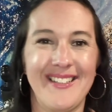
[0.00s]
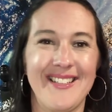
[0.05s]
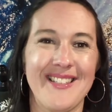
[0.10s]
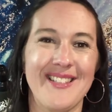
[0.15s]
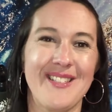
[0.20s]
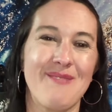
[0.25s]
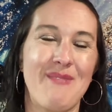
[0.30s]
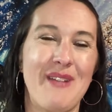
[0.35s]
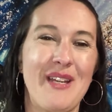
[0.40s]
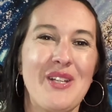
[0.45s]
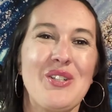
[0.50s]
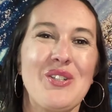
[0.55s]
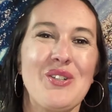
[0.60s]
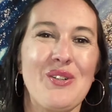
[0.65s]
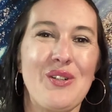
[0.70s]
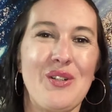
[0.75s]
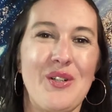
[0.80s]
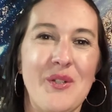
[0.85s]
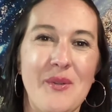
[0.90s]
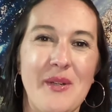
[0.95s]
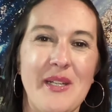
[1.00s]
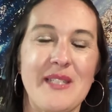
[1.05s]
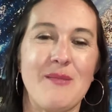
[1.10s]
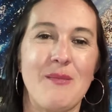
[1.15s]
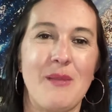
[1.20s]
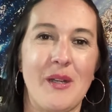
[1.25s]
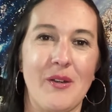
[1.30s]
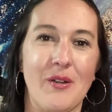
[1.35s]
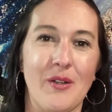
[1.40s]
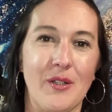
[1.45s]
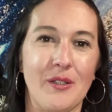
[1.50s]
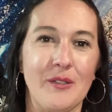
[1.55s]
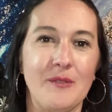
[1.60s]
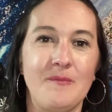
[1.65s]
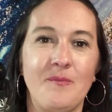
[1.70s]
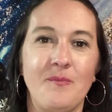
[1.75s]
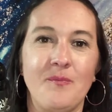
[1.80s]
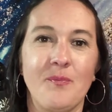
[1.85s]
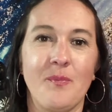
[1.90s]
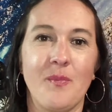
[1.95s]
So make sure to always mirror
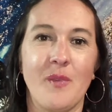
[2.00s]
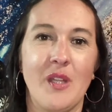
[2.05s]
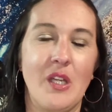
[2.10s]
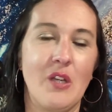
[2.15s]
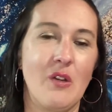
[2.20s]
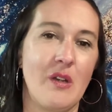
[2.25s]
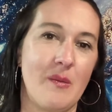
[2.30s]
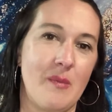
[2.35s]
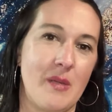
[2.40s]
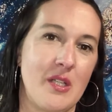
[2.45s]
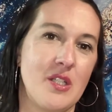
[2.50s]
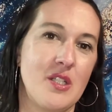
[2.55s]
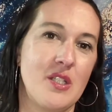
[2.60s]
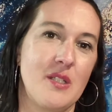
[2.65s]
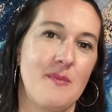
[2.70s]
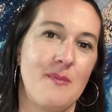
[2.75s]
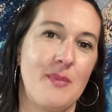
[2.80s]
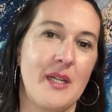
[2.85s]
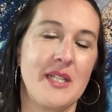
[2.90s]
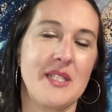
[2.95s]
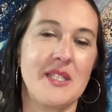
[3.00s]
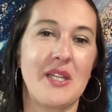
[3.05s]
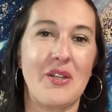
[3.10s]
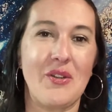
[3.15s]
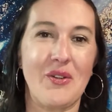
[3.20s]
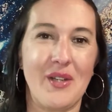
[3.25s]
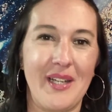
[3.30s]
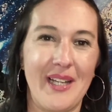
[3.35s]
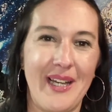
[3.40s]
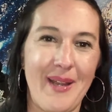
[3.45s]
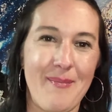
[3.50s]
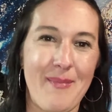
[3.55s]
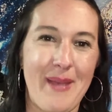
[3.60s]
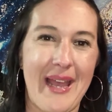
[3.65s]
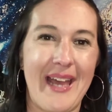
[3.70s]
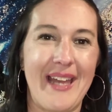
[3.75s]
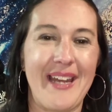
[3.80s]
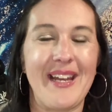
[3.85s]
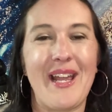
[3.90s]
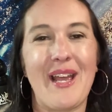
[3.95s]
your image because then you're going to get
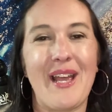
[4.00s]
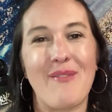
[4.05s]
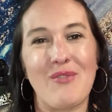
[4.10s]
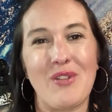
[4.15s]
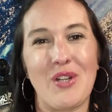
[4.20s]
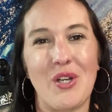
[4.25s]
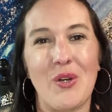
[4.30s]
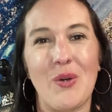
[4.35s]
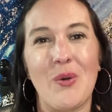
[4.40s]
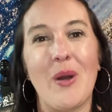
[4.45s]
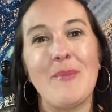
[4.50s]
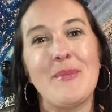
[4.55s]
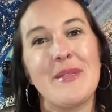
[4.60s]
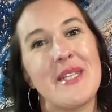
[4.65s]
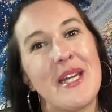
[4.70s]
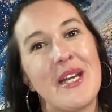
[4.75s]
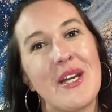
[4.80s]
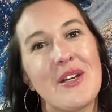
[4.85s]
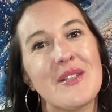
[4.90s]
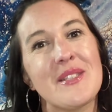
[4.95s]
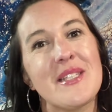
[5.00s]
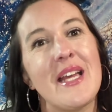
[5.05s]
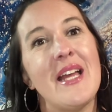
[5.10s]
mad and have to go upstairs